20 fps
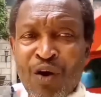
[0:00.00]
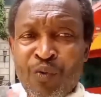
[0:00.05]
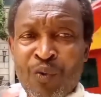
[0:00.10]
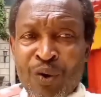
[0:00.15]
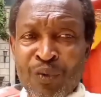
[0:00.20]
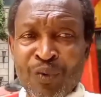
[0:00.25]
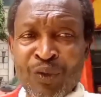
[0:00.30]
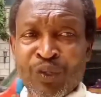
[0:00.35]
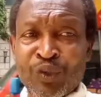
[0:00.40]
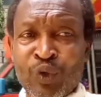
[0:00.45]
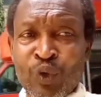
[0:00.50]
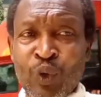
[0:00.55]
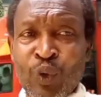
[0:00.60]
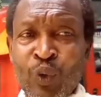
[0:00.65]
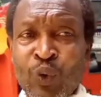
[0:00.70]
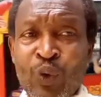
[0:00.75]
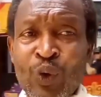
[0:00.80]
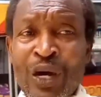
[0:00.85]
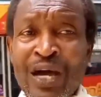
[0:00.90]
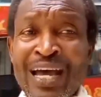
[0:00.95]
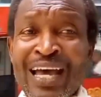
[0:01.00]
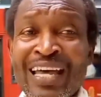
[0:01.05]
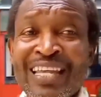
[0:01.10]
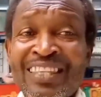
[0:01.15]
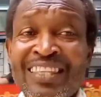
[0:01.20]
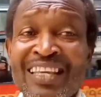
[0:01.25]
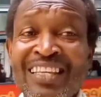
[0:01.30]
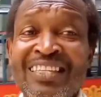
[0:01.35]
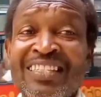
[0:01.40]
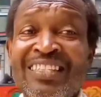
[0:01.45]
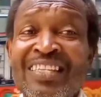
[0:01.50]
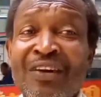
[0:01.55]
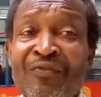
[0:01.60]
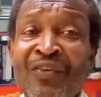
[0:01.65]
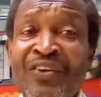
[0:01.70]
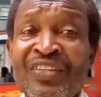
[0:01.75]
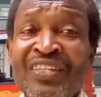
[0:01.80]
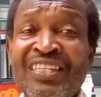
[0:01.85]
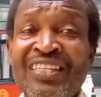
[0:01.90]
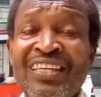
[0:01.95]
when we'll do the
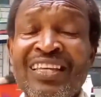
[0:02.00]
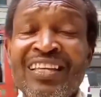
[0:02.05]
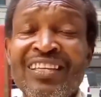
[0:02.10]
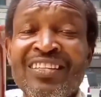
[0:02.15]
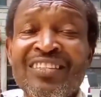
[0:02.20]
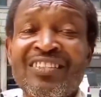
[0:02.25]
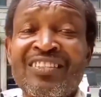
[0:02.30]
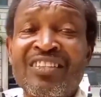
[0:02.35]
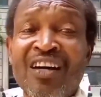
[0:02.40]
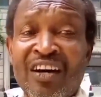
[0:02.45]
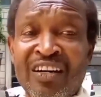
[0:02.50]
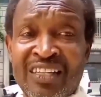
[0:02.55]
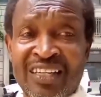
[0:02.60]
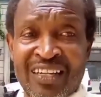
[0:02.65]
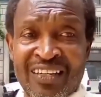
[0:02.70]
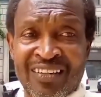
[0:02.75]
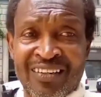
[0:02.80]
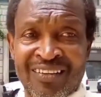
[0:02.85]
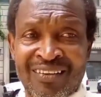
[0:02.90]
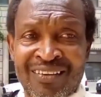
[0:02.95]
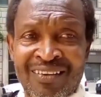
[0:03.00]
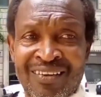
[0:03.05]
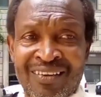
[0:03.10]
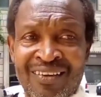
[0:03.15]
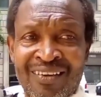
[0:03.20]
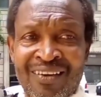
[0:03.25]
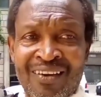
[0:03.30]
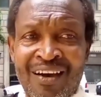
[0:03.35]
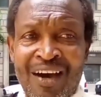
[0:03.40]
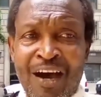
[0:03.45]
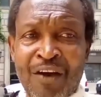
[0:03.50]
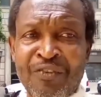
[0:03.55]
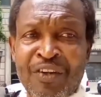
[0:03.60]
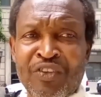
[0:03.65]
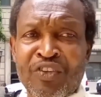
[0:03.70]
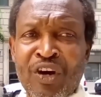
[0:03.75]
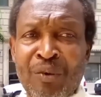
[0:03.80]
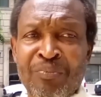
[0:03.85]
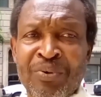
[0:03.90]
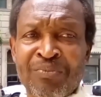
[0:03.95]
7th sounding of the
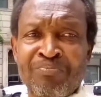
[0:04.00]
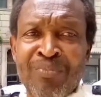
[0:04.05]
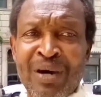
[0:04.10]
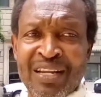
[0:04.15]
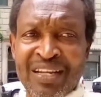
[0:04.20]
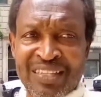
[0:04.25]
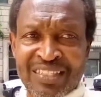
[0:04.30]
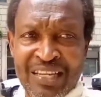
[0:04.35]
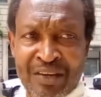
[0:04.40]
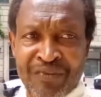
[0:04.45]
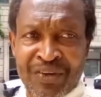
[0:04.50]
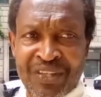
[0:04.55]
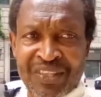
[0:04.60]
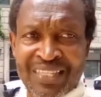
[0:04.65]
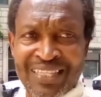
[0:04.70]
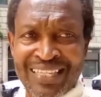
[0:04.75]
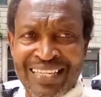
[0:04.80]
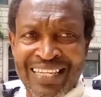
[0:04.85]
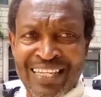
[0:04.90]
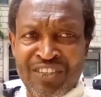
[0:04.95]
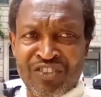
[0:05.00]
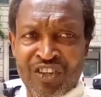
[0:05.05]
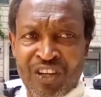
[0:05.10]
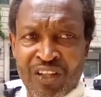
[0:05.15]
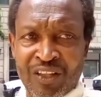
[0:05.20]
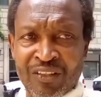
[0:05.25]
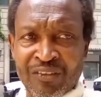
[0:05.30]
trumpet by the 7th angel.